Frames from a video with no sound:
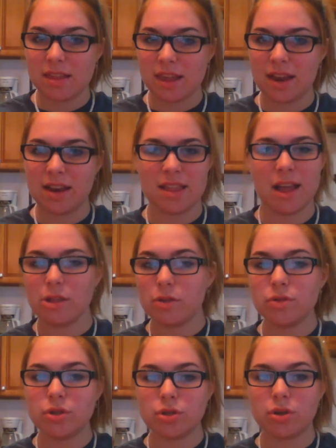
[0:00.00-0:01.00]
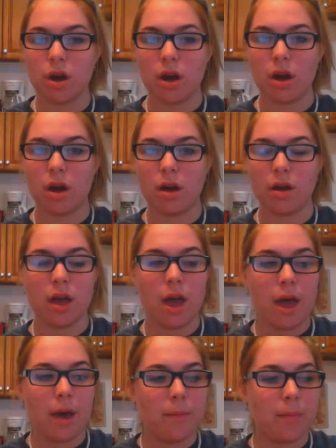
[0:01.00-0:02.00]
scent, not too strong,
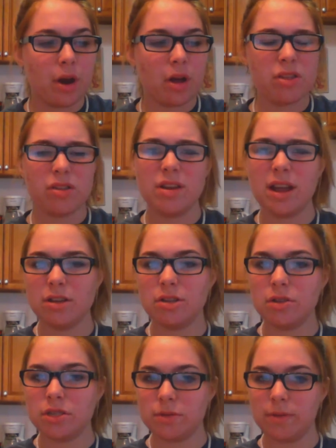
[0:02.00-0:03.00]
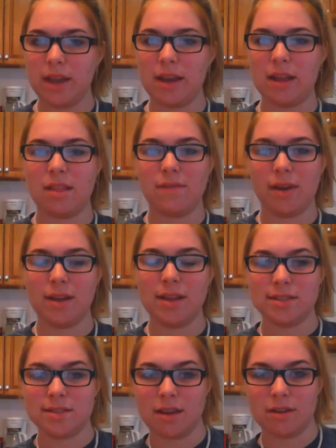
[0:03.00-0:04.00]
but also not too sweet. It's a very
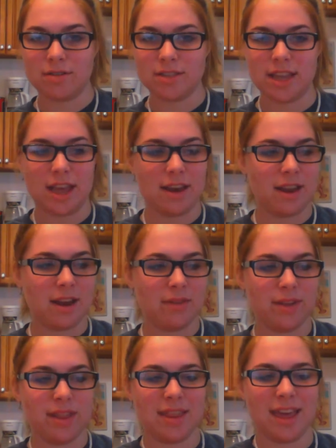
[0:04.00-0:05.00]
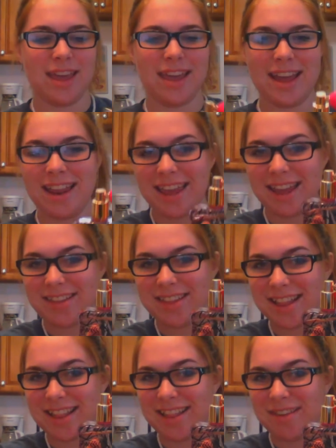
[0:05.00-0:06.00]
subtle scent, and I really like it. I like how it's
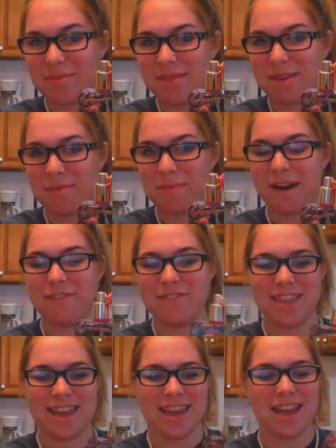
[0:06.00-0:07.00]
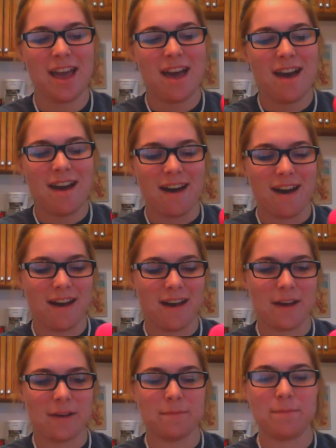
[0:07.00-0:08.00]
got a little, little puff thing.
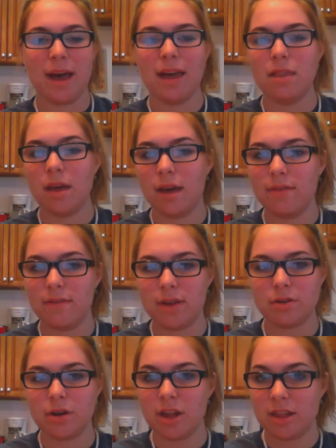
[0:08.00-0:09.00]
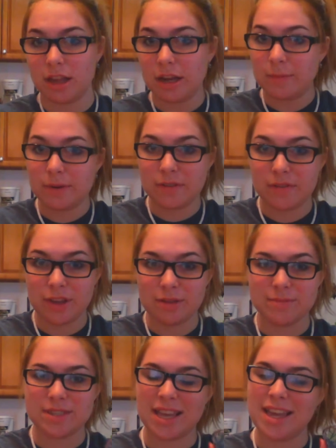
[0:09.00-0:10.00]
Um, but I love the Victoria's Secret
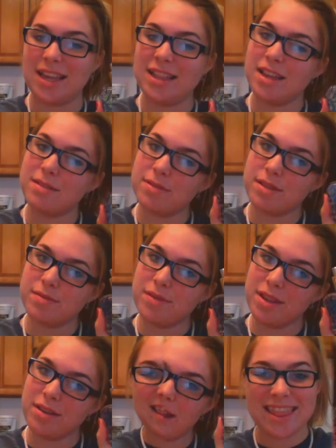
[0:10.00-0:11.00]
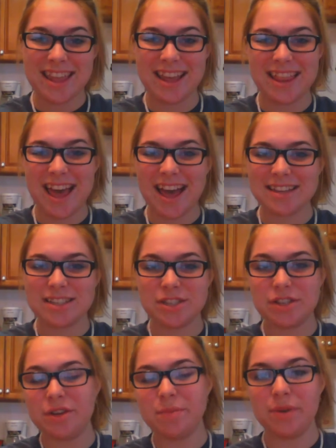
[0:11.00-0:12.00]
perfumes, and this one's really great. The
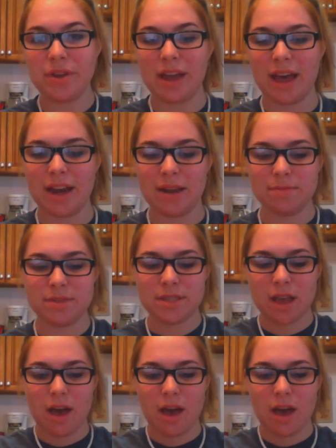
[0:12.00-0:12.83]
last two beauty items